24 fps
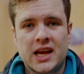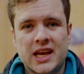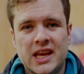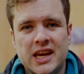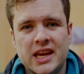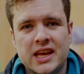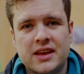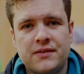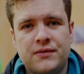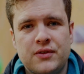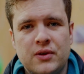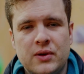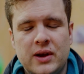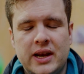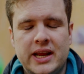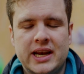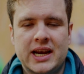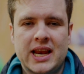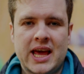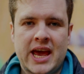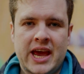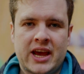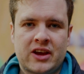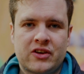going to give you a
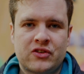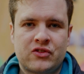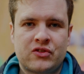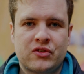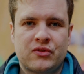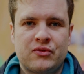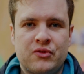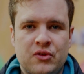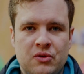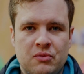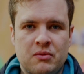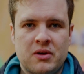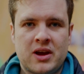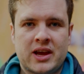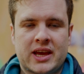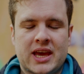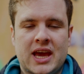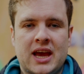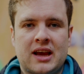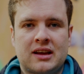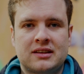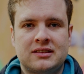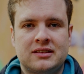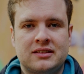little extra footwork
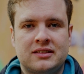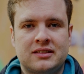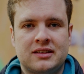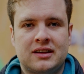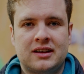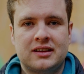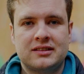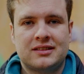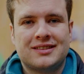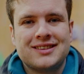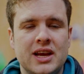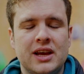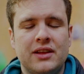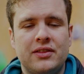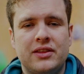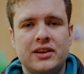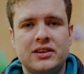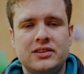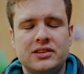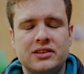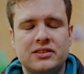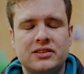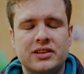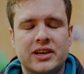exercise.
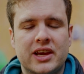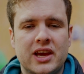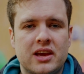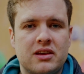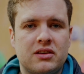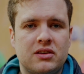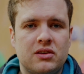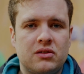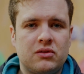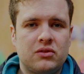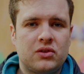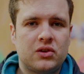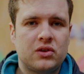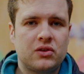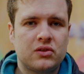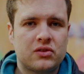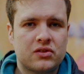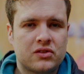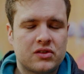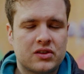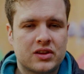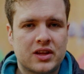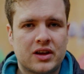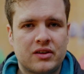This is to get you
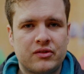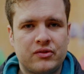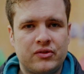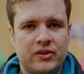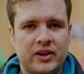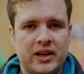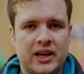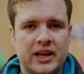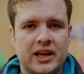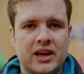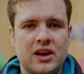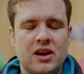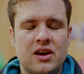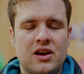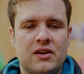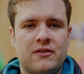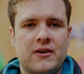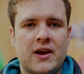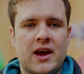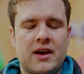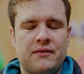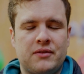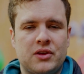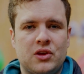used to that feeling of
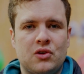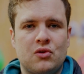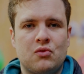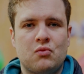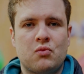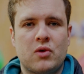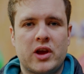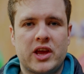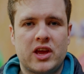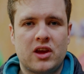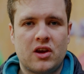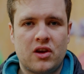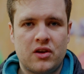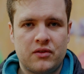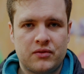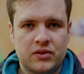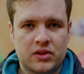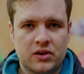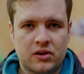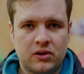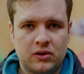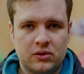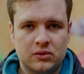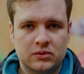having your weight over
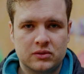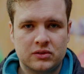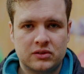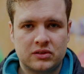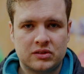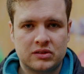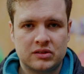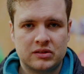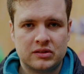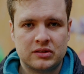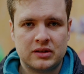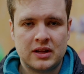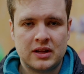the holds.